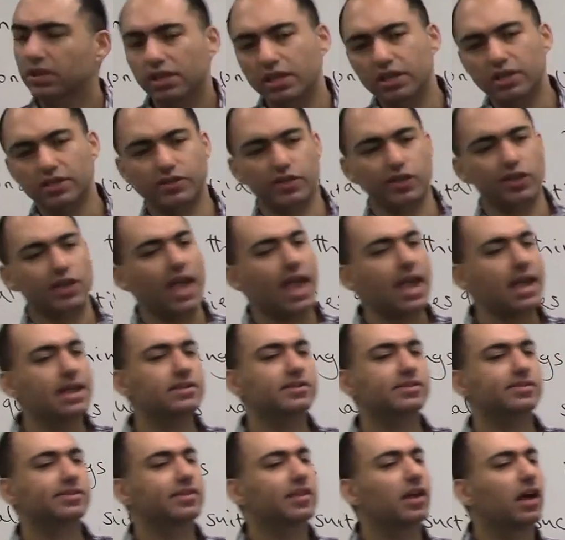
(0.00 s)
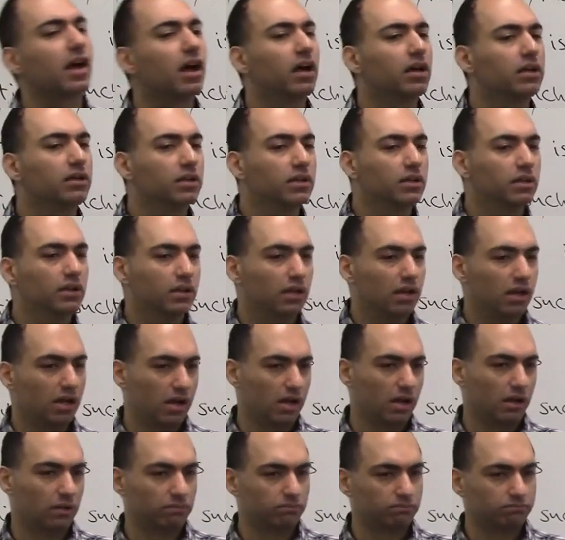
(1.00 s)
is against,
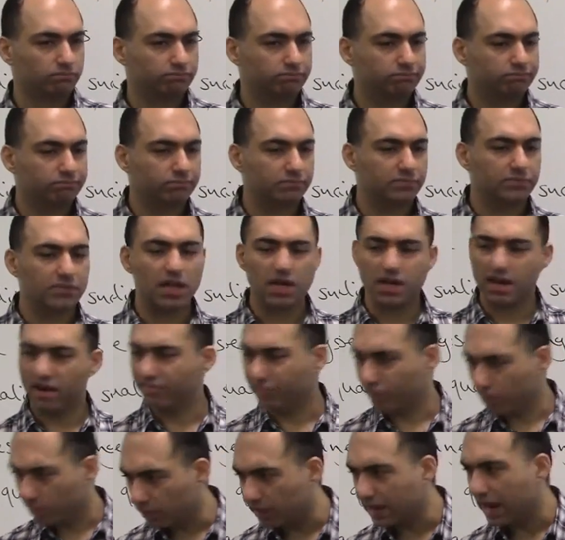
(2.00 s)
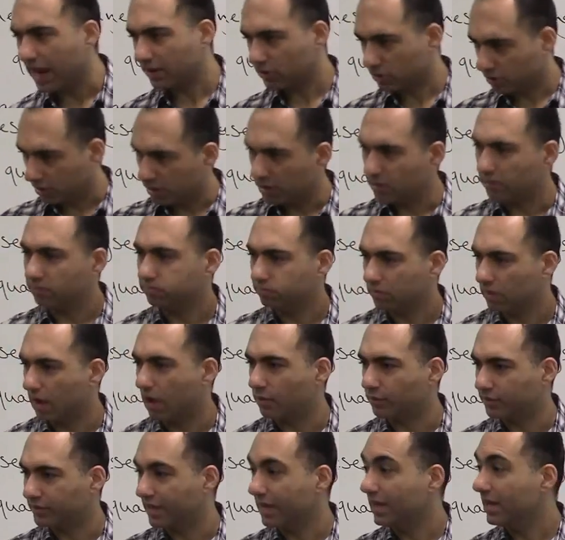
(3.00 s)
not everyone actually, I
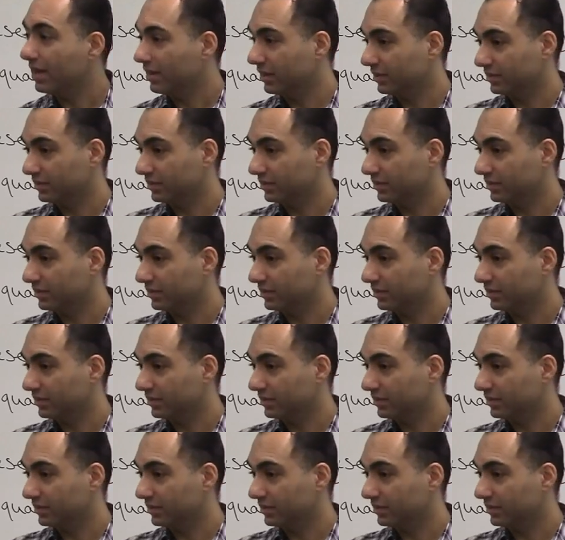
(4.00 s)
would say,